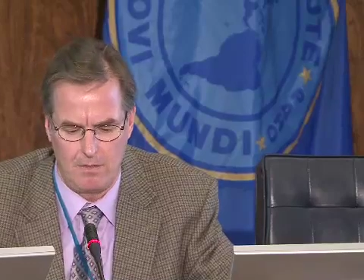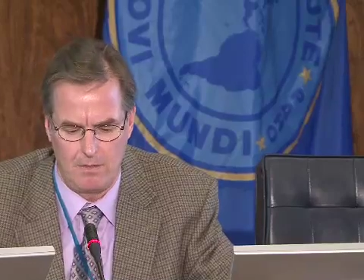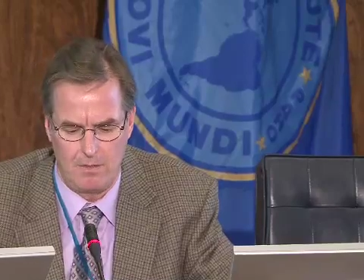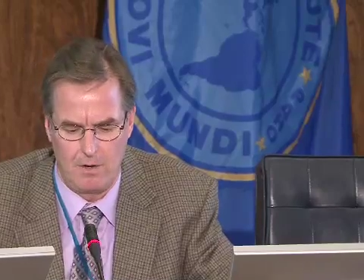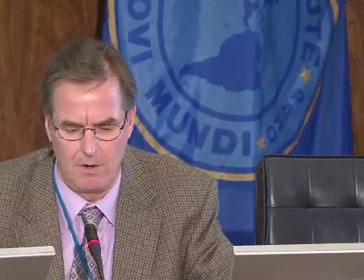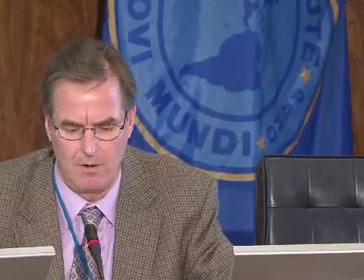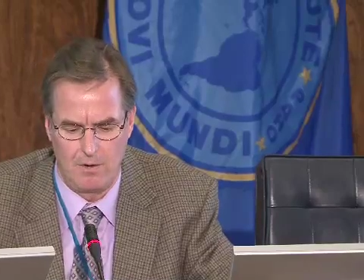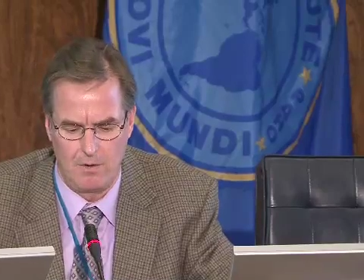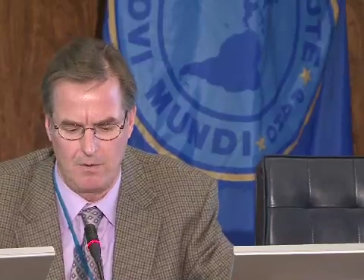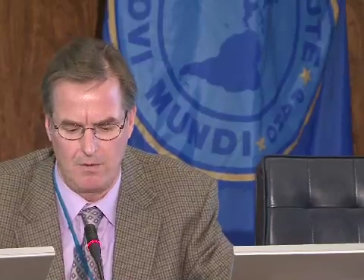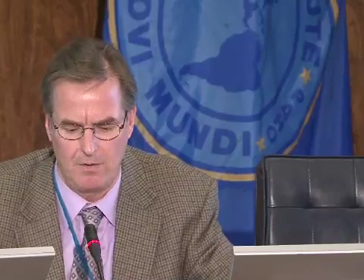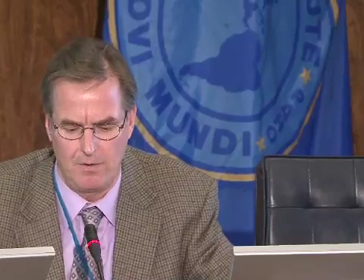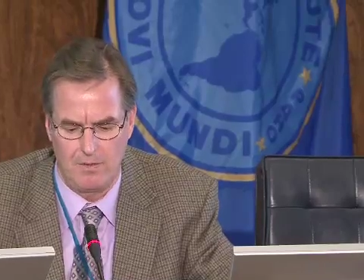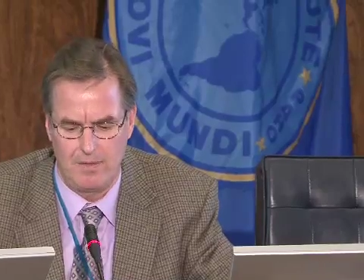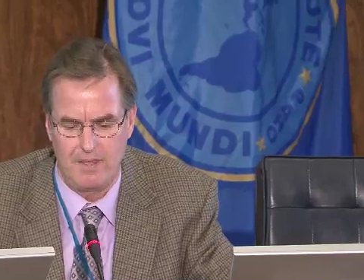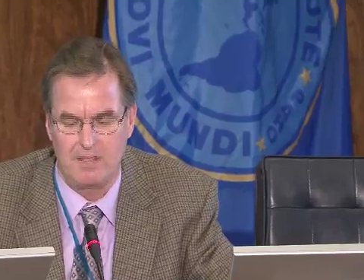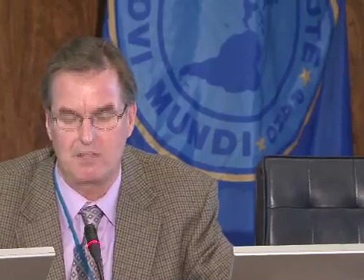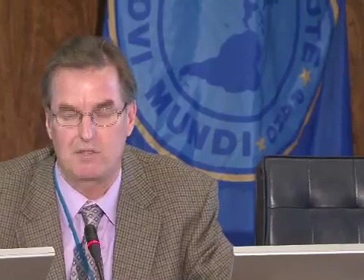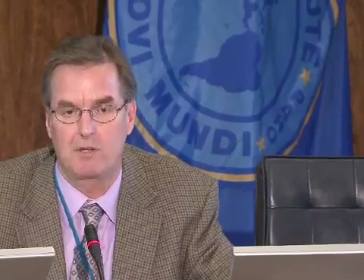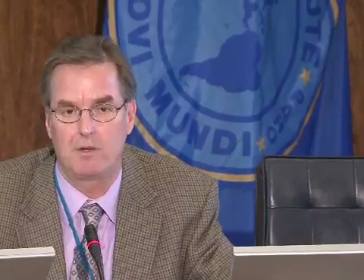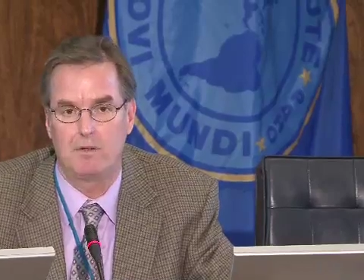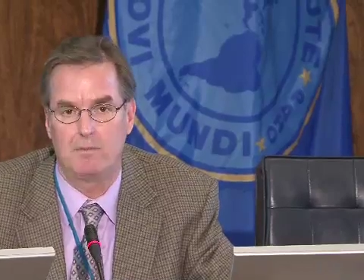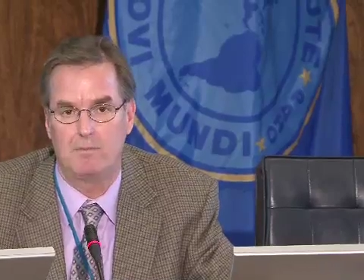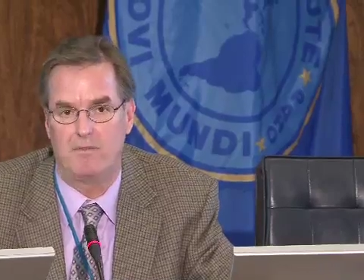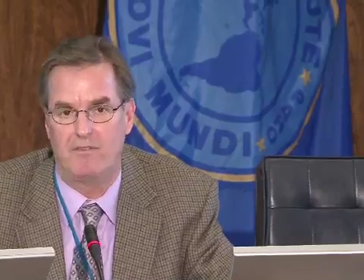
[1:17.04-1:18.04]
though
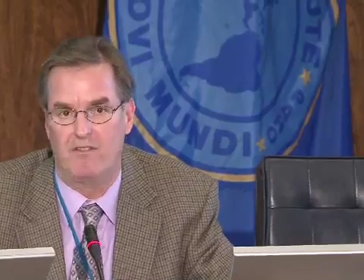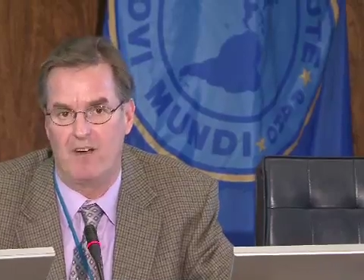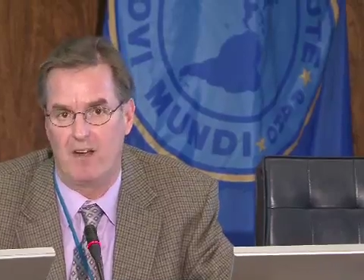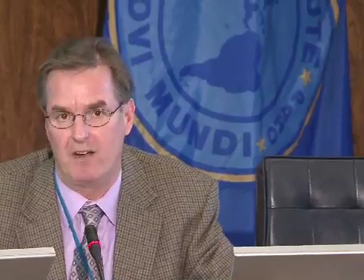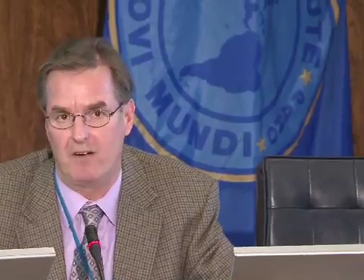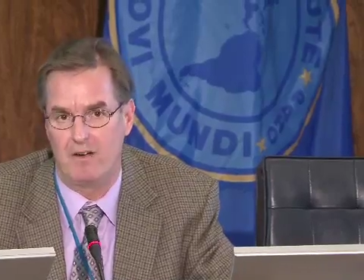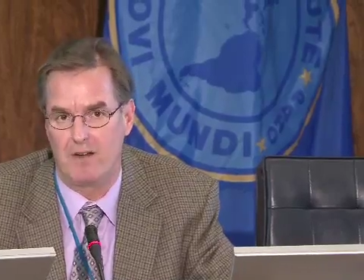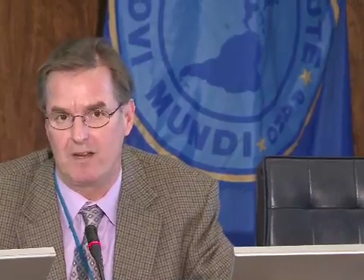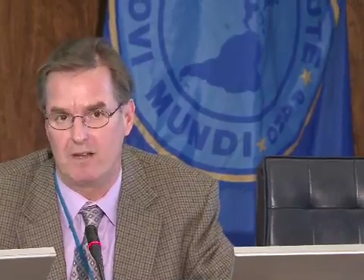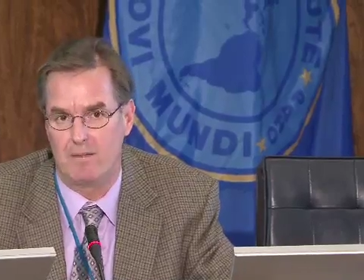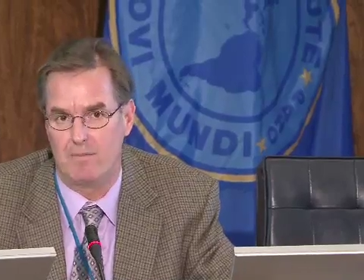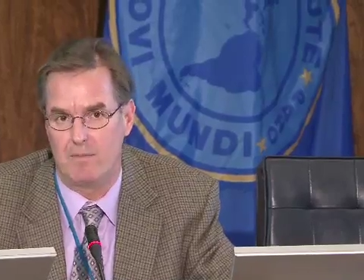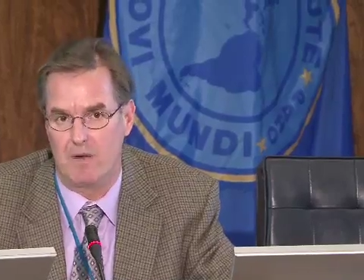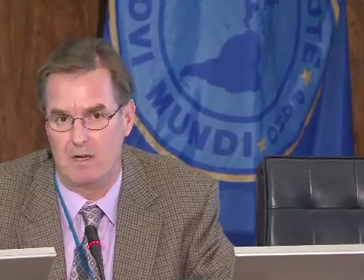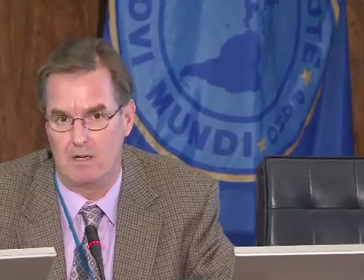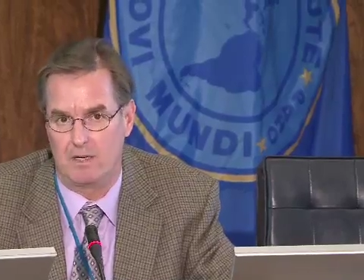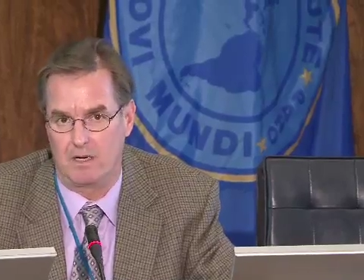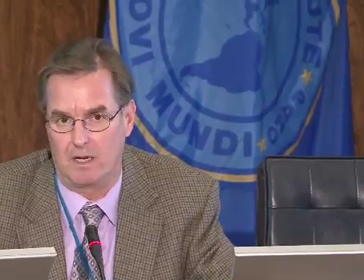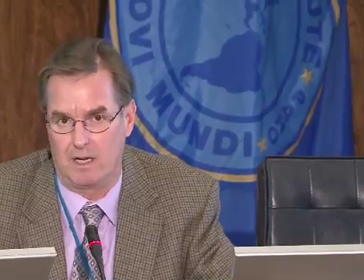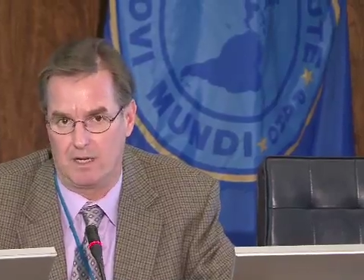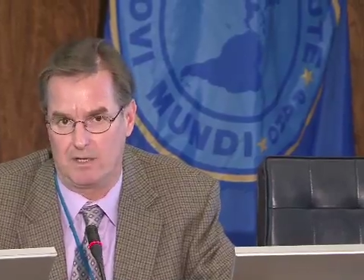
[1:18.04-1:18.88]
this could vary among